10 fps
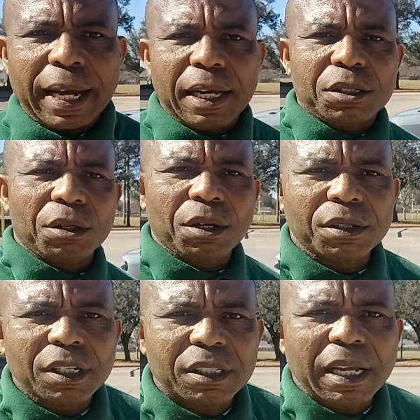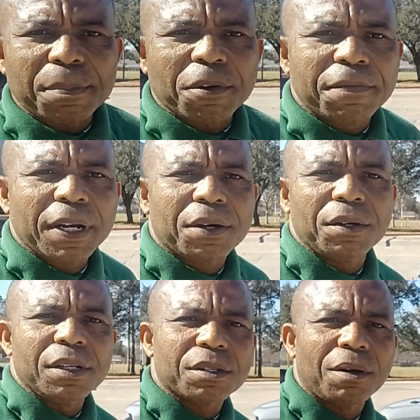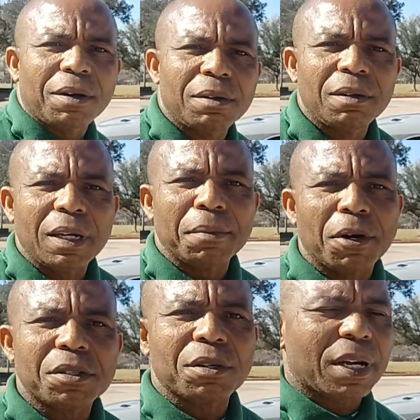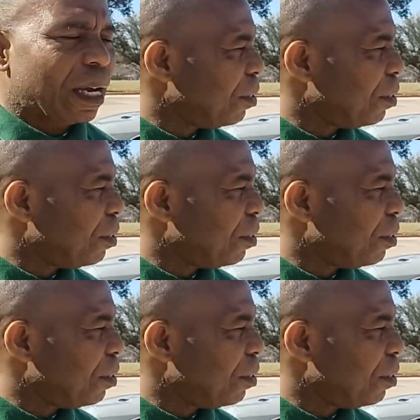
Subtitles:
Like I told you, this type of vehicle is called a muscle car.